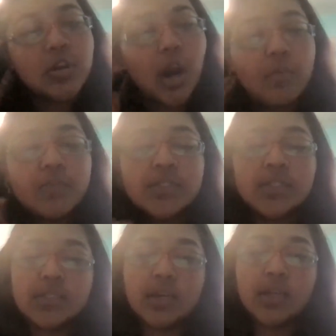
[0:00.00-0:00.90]
your office
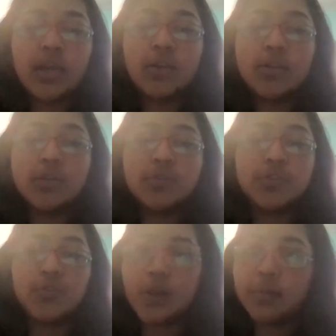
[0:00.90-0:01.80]
decide how to
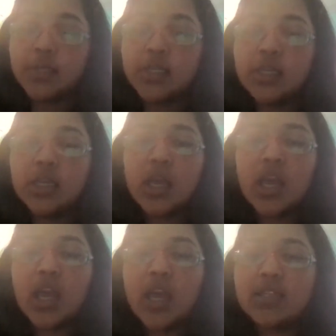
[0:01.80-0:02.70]
use grant money,
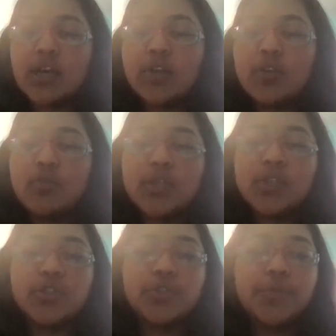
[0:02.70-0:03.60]
and how do you make
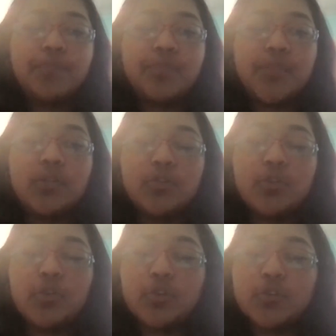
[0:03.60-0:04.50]
sure that New
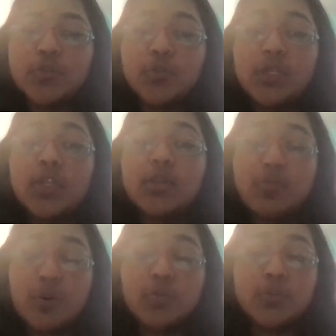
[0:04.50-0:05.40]
Yorkers who need it the
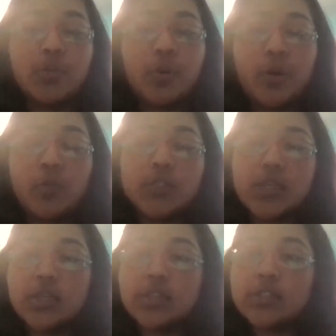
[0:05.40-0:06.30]
most are
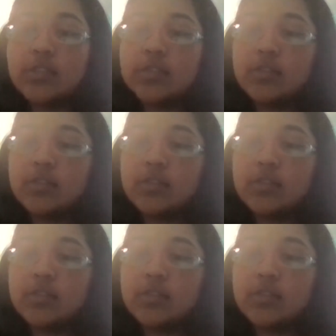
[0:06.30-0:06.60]
prioritized?